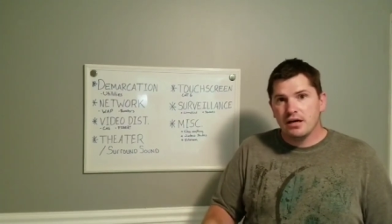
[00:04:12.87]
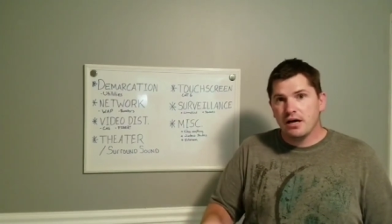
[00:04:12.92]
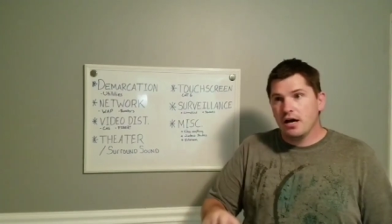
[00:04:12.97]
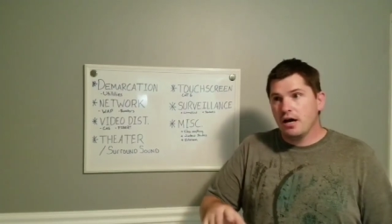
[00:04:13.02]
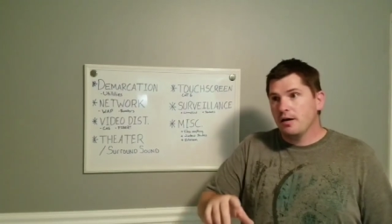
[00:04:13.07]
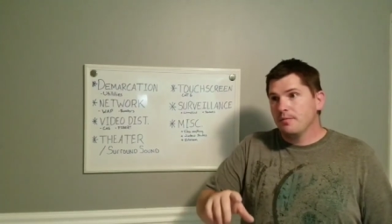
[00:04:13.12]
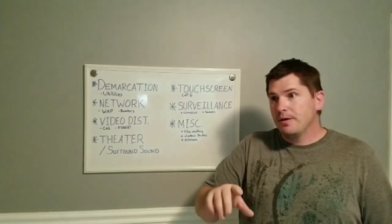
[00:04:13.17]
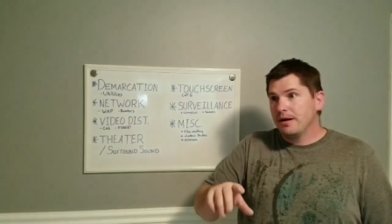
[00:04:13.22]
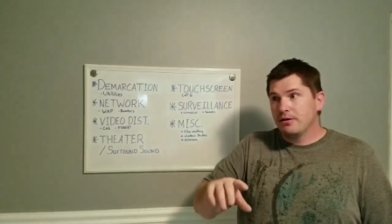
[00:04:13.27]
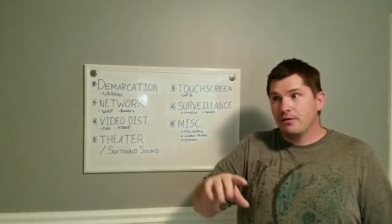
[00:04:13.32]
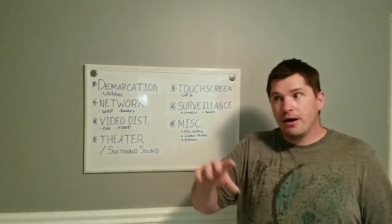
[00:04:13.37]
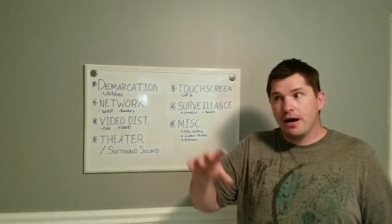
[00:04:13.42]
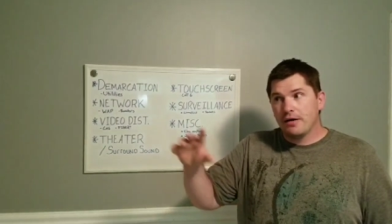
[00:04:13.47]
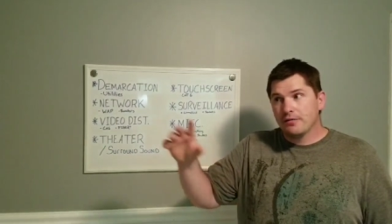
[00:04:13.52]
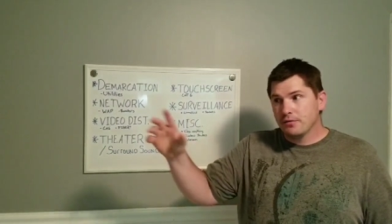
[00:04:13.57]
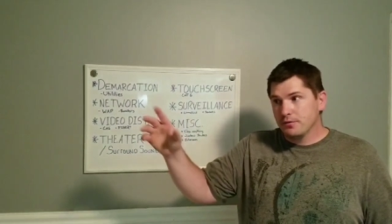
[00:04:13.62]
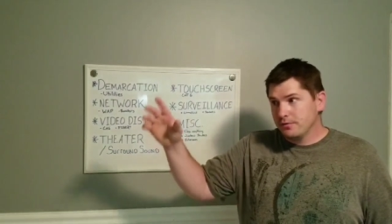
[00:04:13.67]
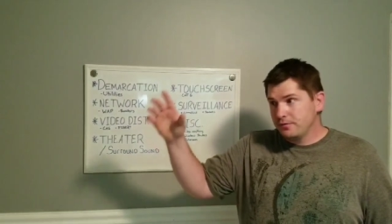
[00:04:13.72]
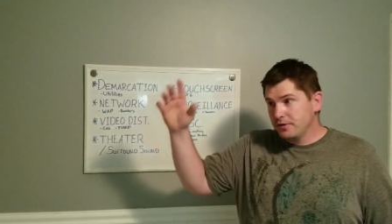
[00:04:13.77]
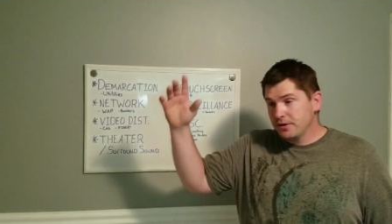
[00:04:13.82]
Um, I don't
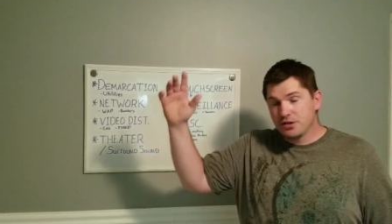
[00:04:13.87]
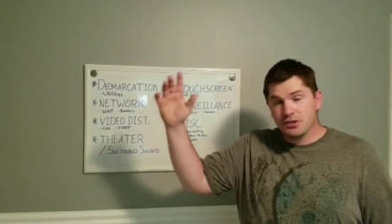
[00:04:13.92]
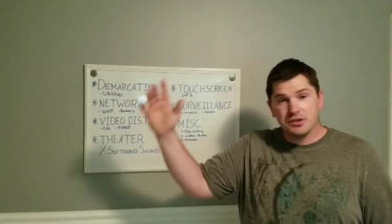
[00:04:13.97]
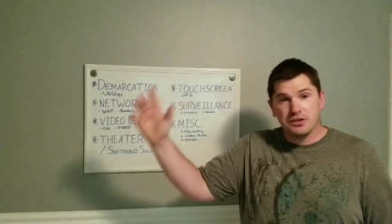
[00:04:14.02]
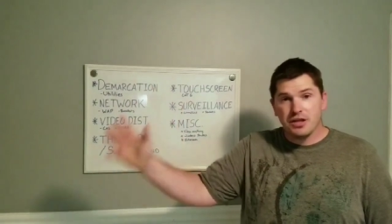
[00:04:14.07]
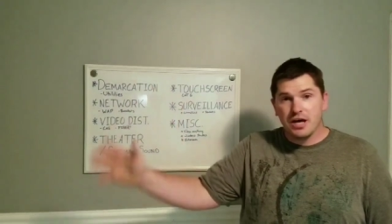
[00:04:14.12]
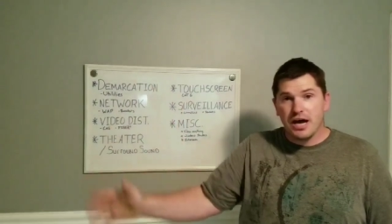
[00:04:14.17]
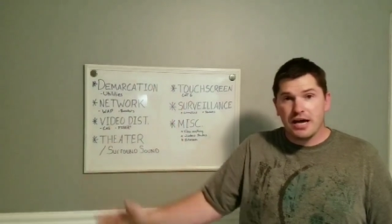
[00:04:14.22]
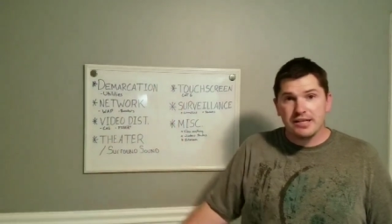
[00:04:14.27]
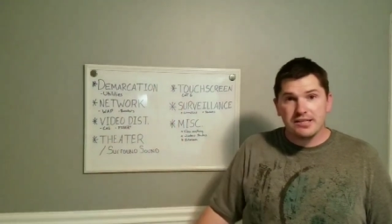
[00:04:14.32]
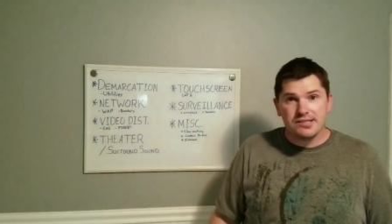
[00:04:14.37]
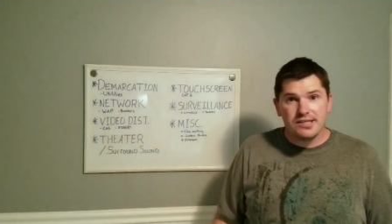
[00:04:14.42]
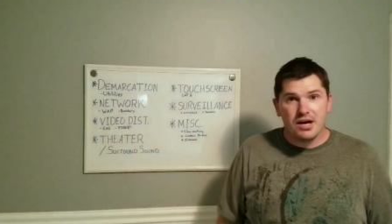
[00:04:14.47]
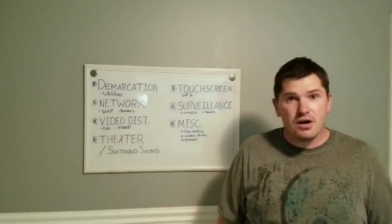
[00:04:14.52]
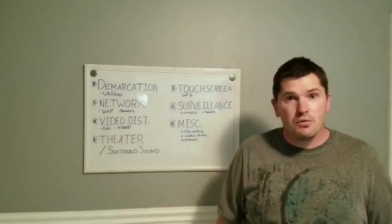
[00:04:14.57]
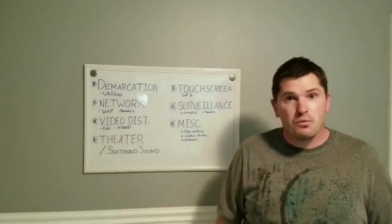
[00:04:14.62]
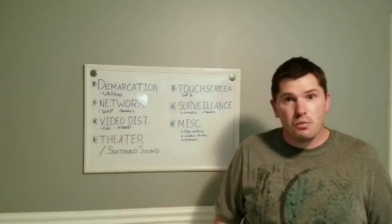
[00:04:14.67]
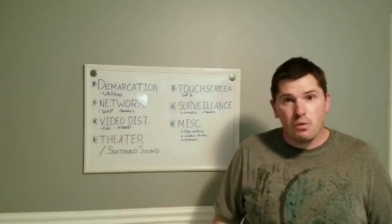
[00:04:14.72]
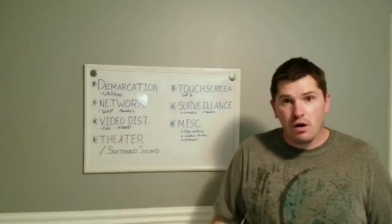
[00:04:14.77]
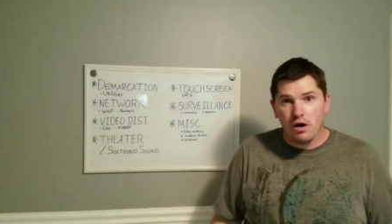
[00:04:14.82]
have to fish lines
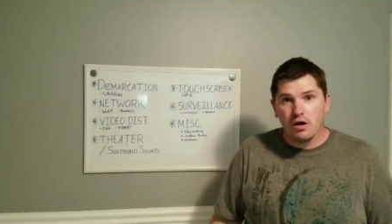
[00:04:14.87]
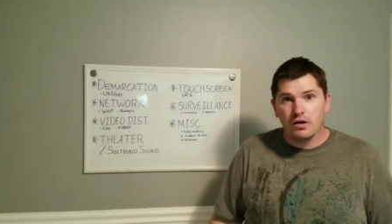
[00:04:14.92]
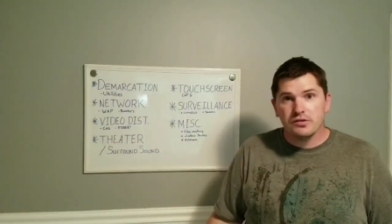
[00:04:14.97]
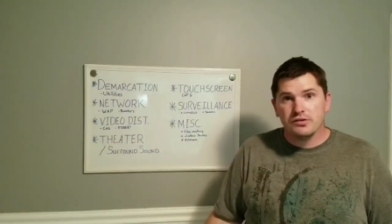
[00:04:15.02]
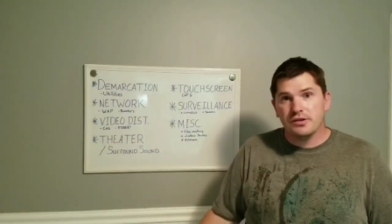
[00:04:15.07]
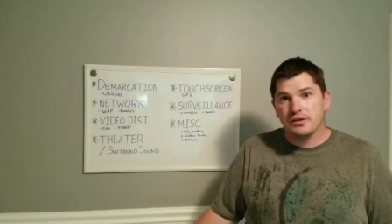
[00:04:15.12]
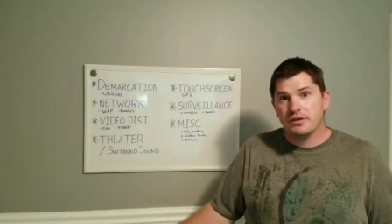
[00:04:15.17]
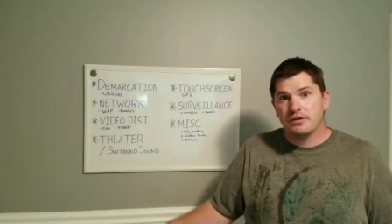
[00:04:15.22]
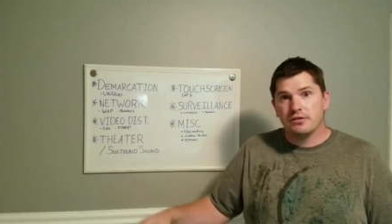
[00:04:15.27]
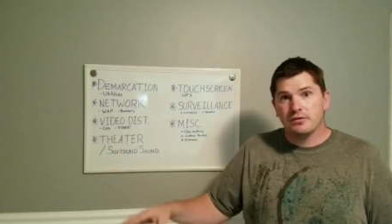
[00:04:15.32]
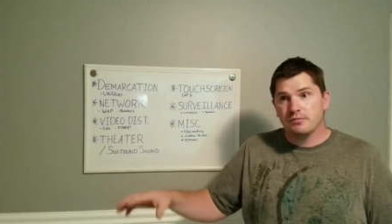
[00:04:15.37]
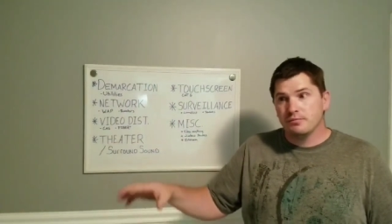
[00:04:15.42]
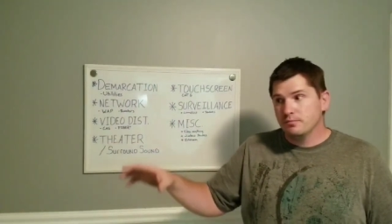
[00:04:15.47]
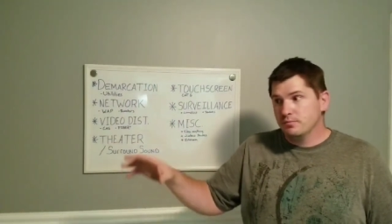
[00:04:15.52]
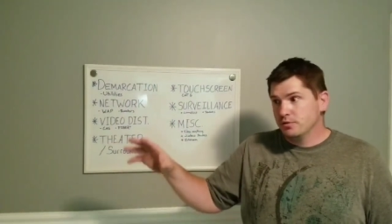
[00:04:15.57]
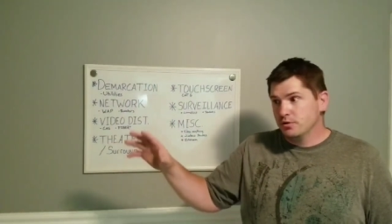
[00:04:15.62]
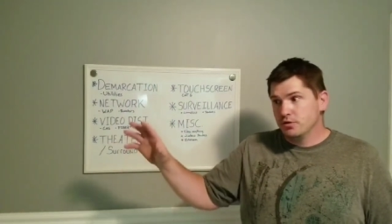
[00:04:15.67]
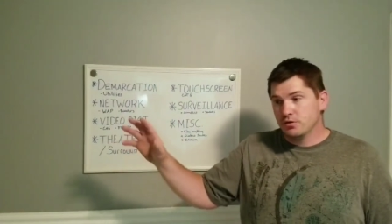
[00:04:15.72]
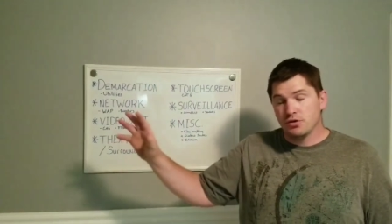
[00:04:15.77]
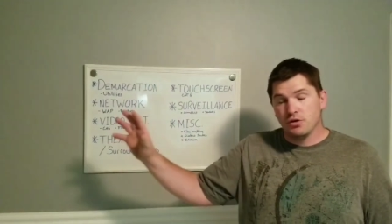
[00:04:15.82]
down walls that are,
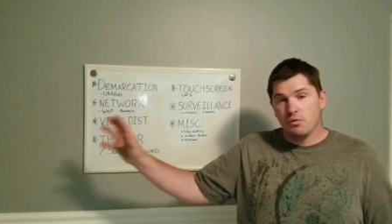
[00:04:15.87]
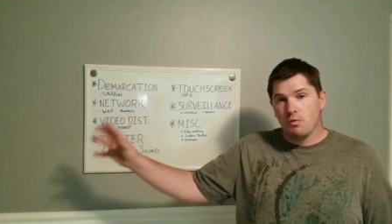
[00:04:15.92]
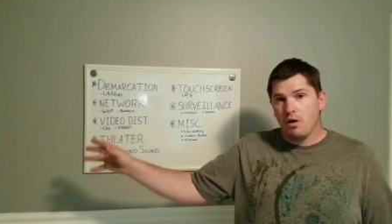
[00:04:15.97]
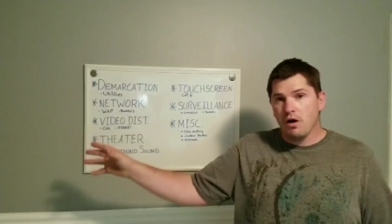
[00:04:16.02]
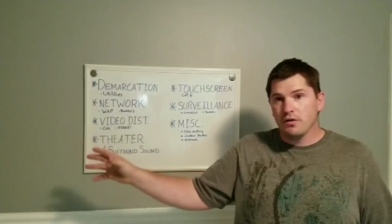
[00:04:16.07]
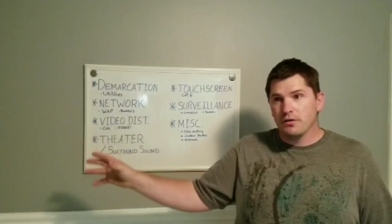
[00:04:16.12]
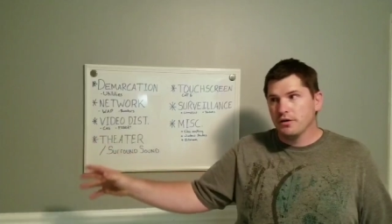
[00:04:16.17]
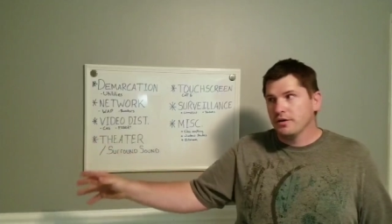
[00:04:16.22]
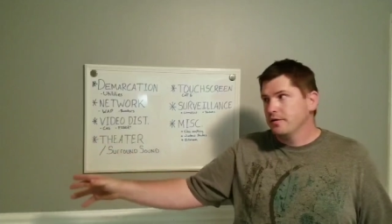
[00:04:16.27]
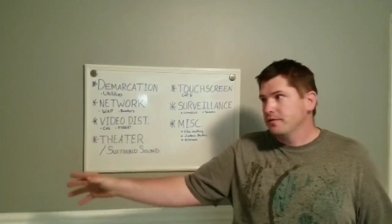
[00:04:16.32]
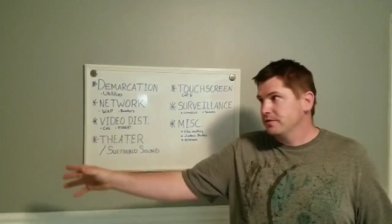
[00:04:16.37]
there's no wall there.